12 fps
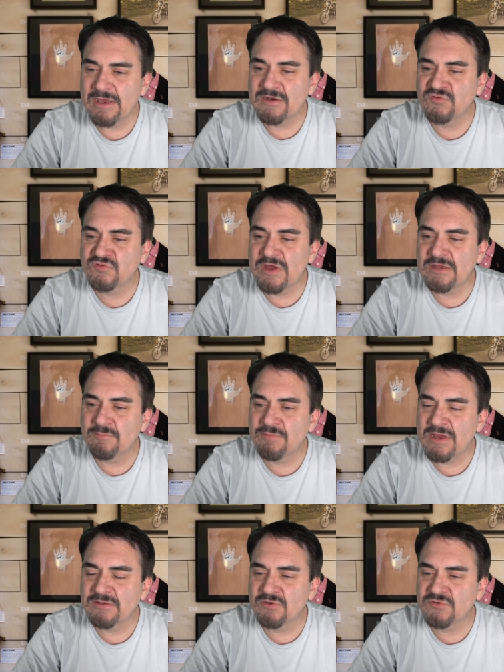I got a sign
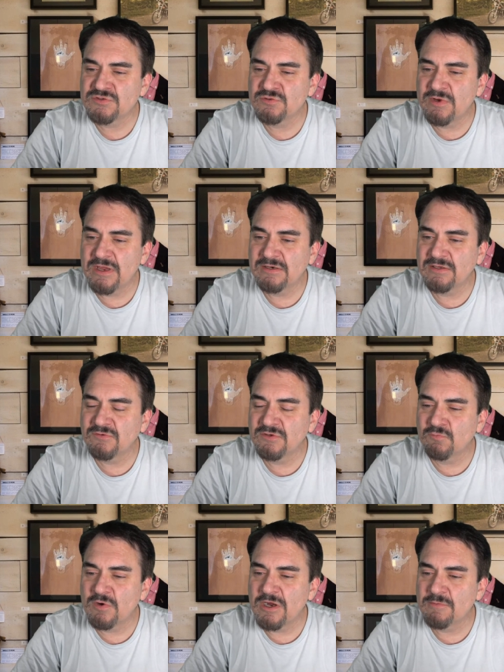up on there too, Annie.
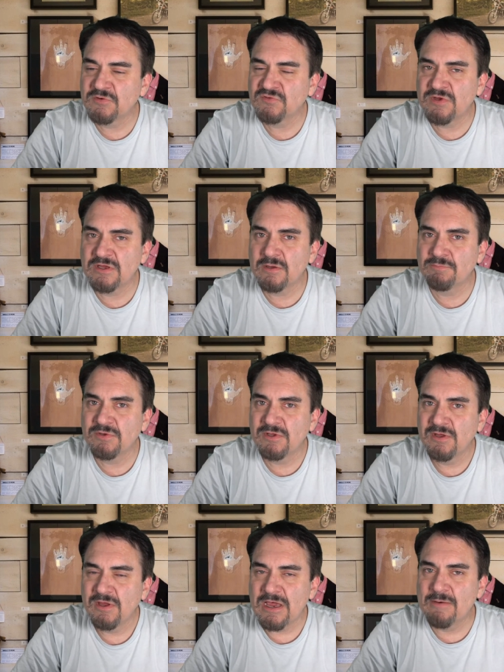You're welcome to sign up.
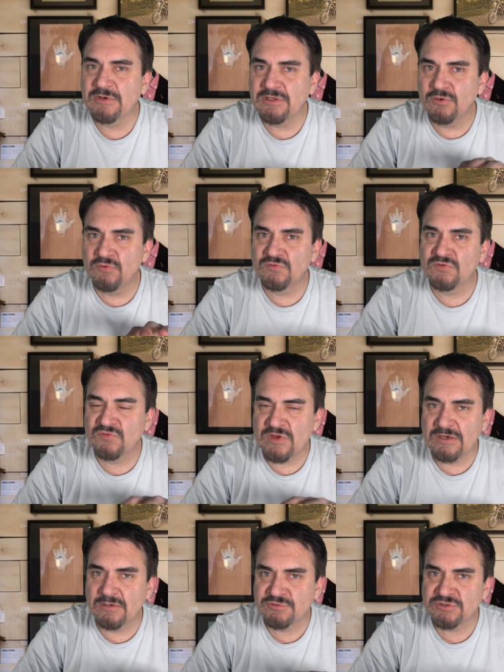I'm going to use the
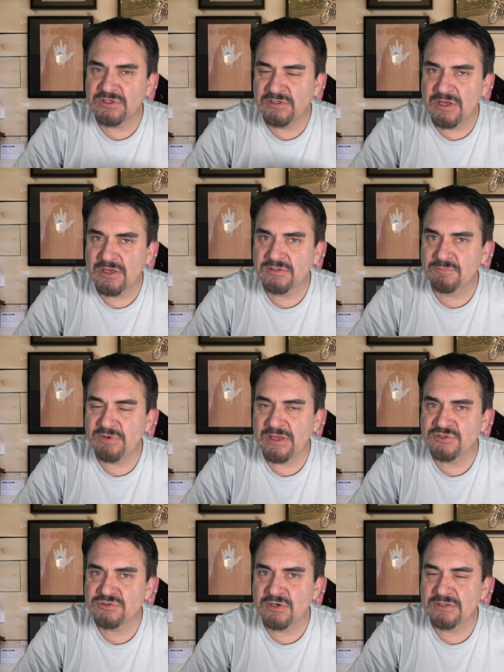sign up sheet on the
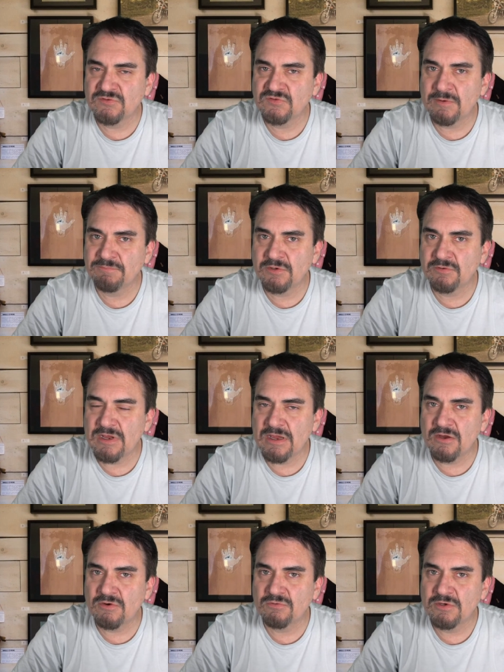Patreon that's up there
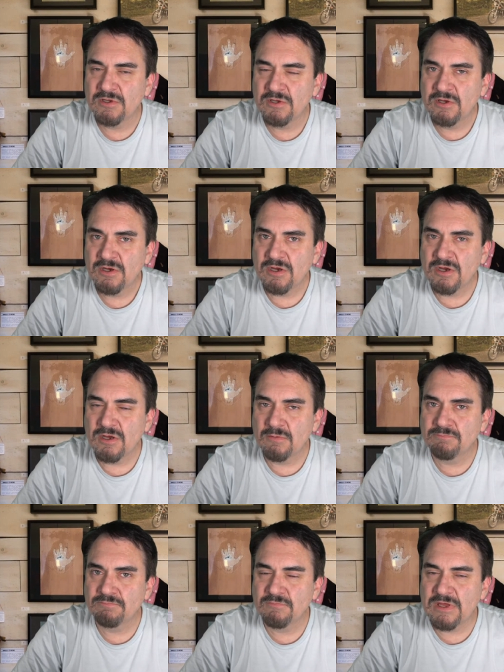now.
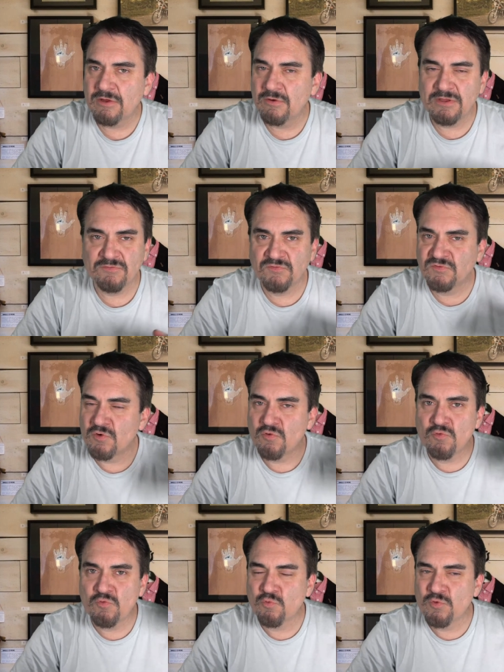
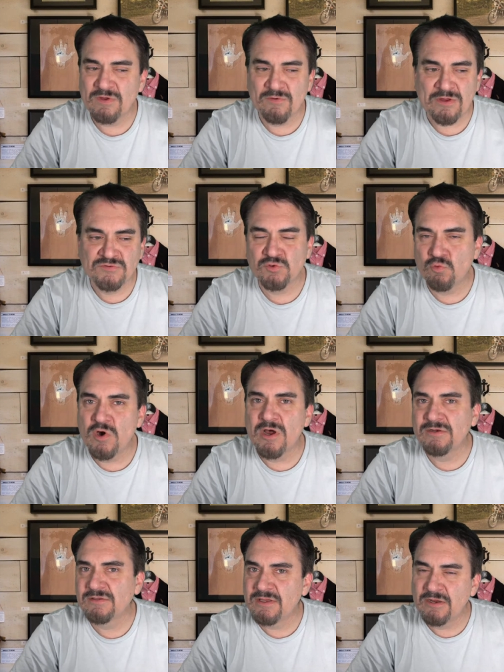So I'll do
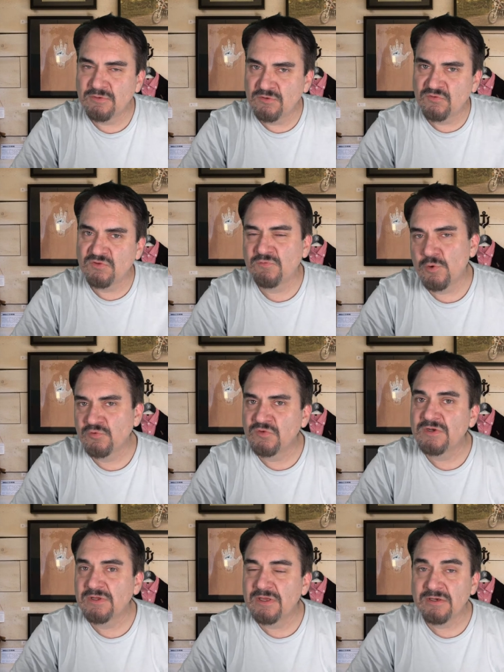one, and then I'll use the folks
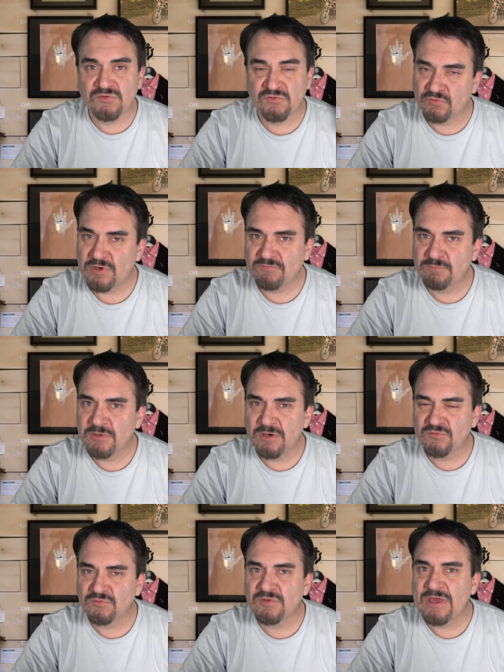that didn't get in straight from
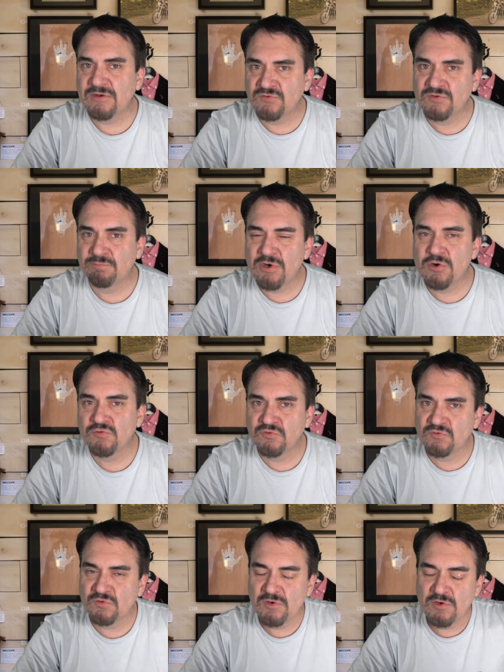there. So that is the
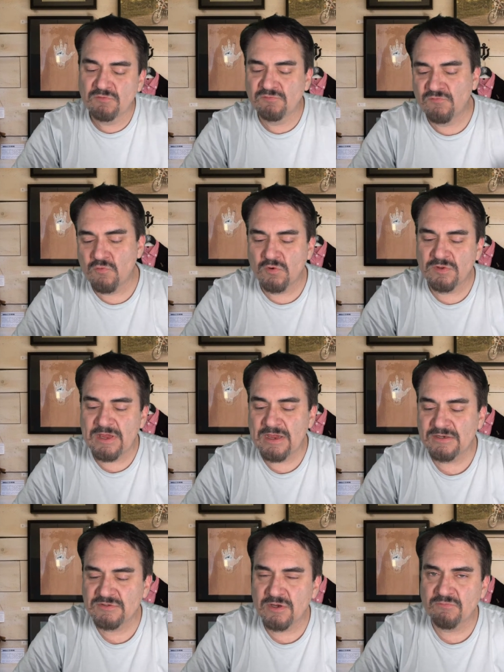post for
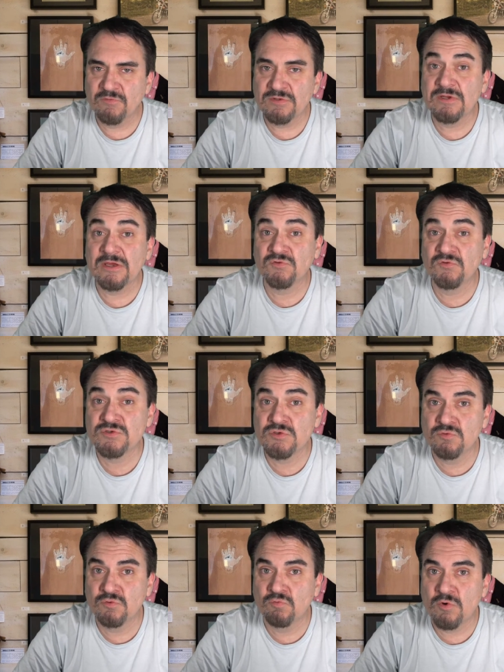that, for the next
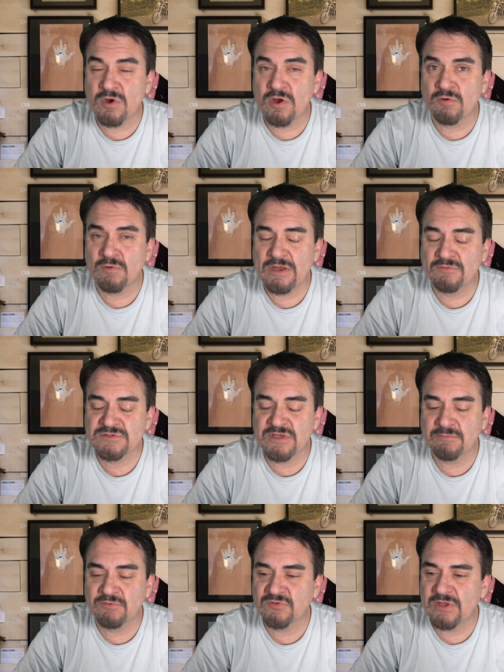two round
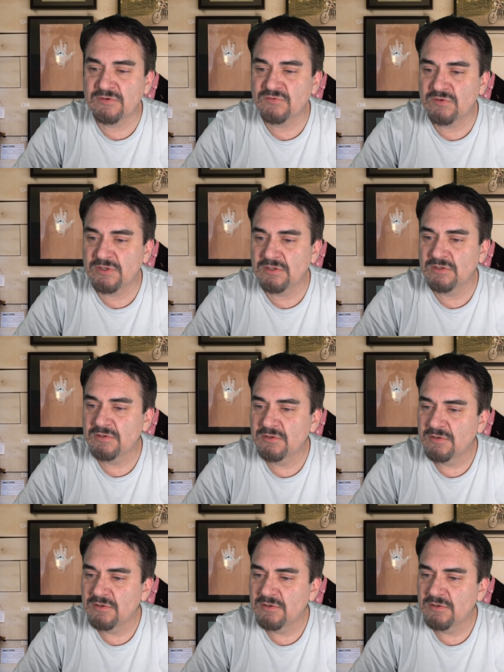tables, honestly.